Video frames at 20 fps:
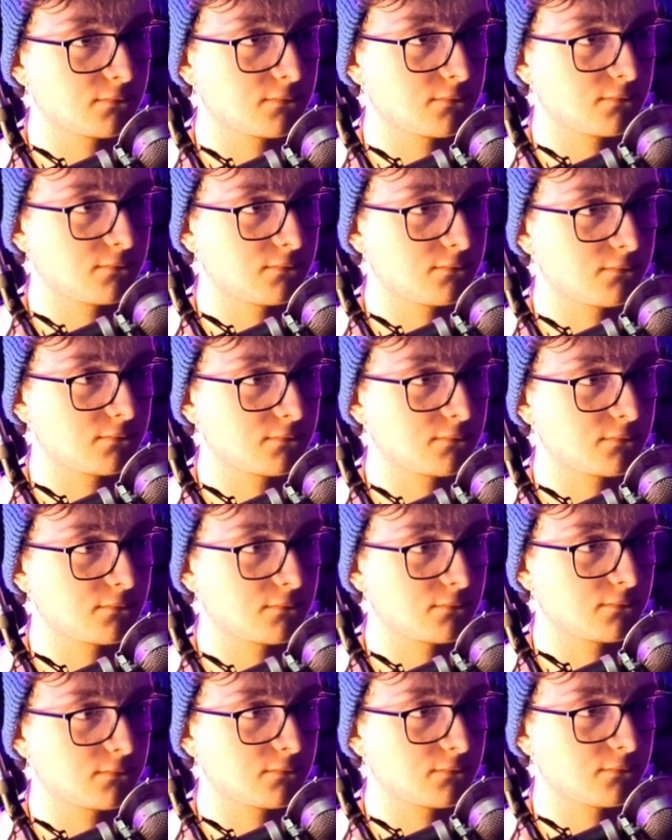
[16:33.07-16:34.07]

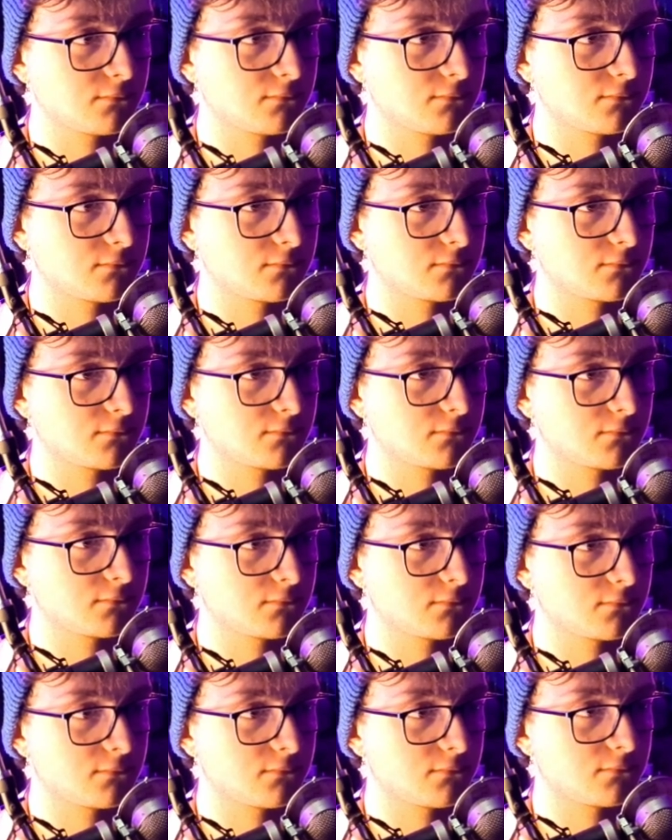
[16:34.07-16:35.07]

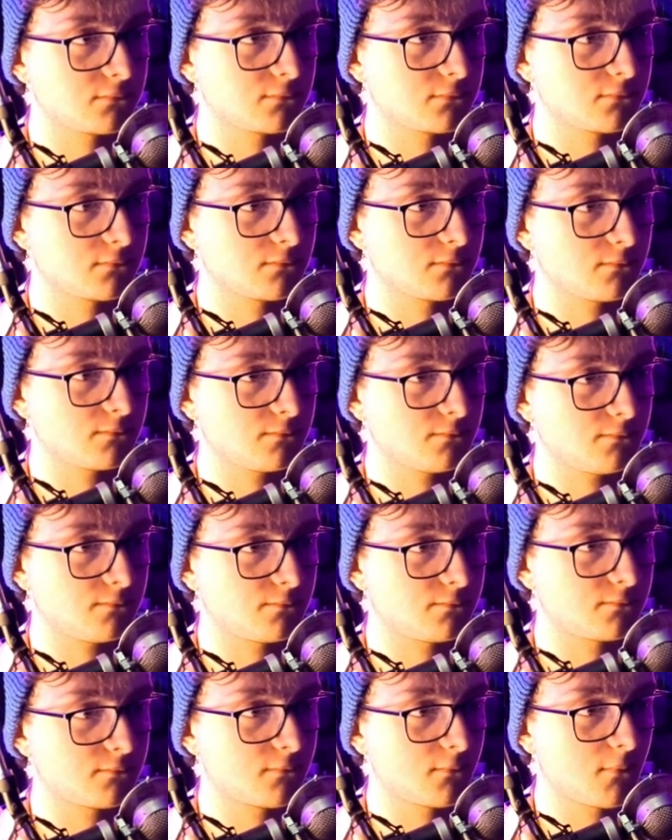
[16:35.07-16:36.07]

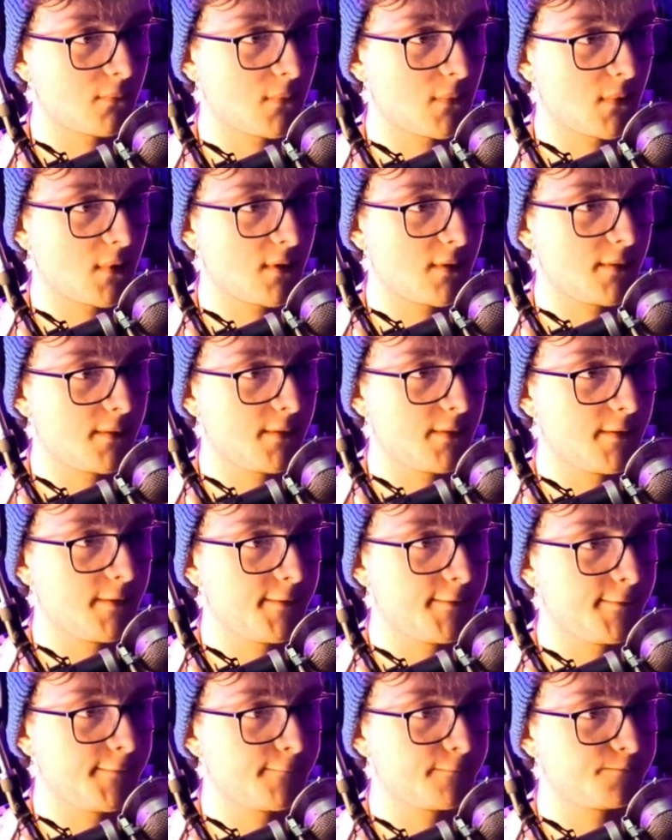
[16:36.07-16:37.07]

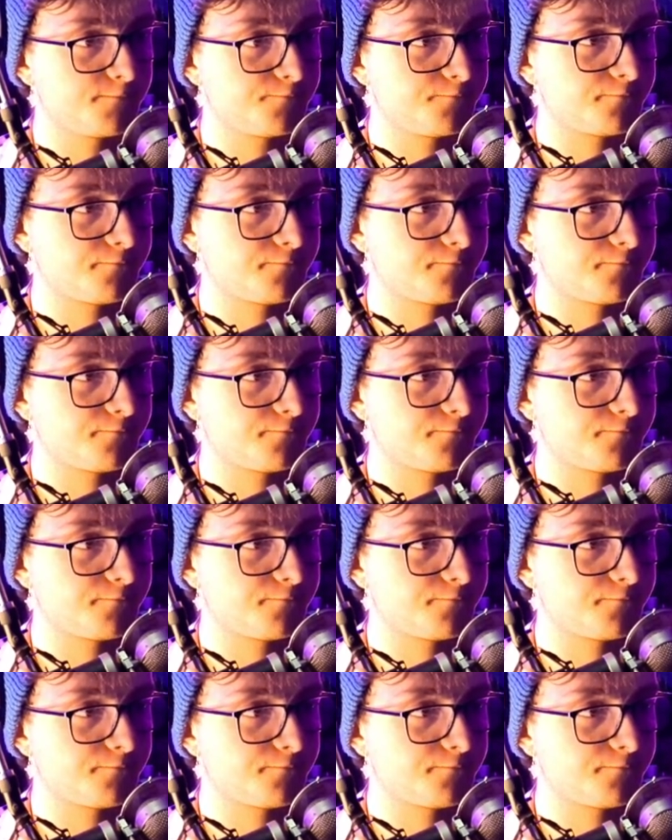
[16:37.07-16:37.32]
[no speech]